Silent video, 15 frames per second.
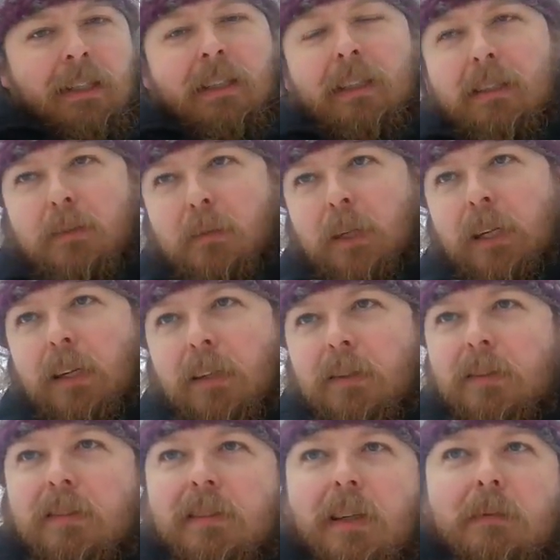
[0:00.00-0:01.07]
It will
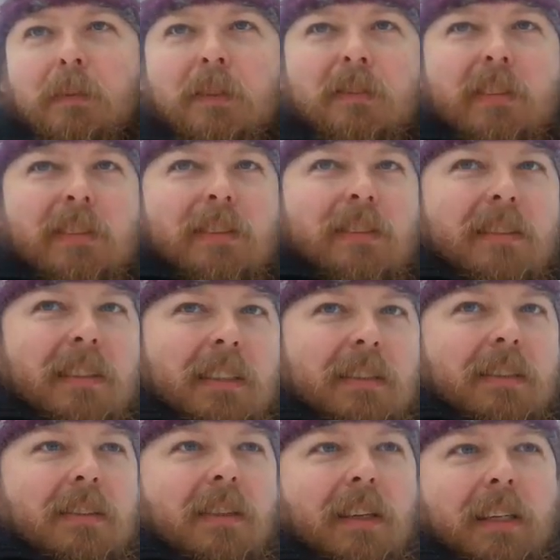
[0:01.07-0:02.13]
lose some of its
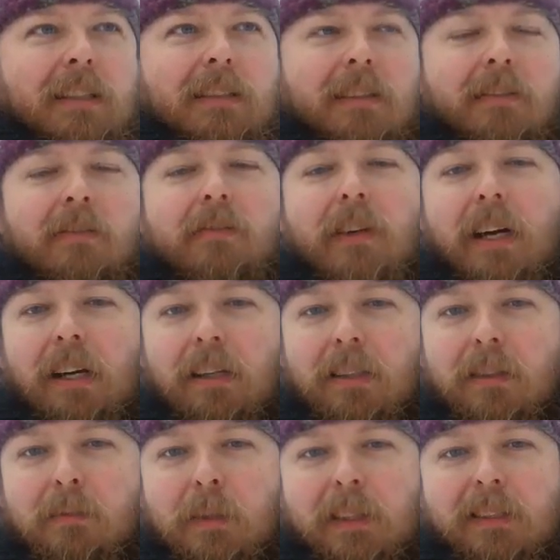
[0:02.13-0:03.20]
insulative
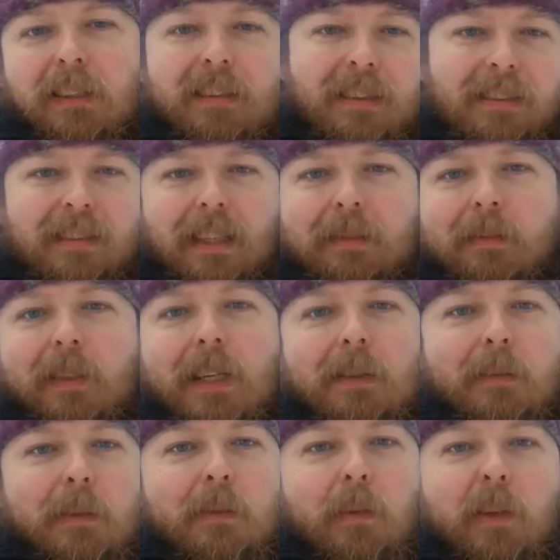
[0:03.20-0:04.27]
value, but at the same time
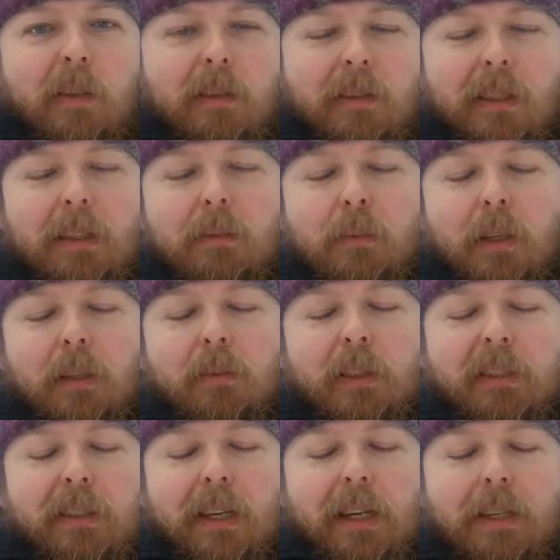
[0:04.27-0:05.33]
it will
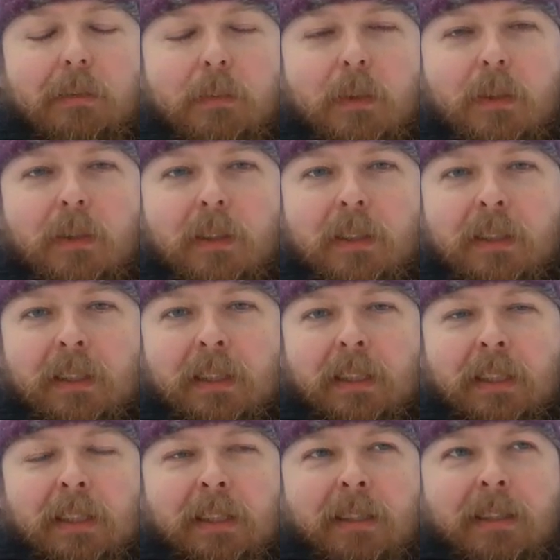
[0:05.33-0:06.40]
retain more
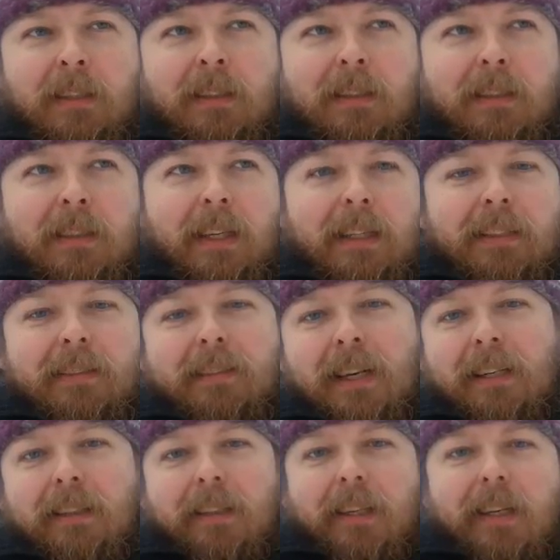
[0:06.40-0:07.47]
dead
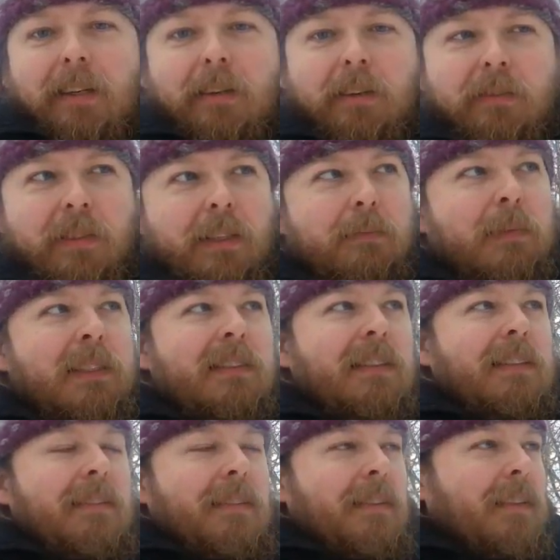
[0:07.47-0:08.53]
standing air, if that makes
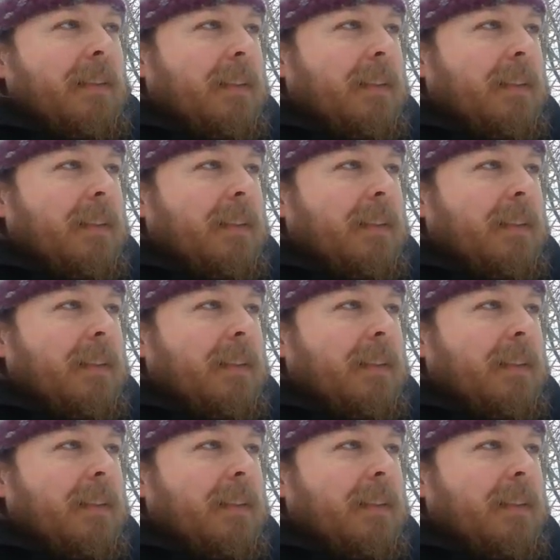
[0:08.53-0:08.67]
sense.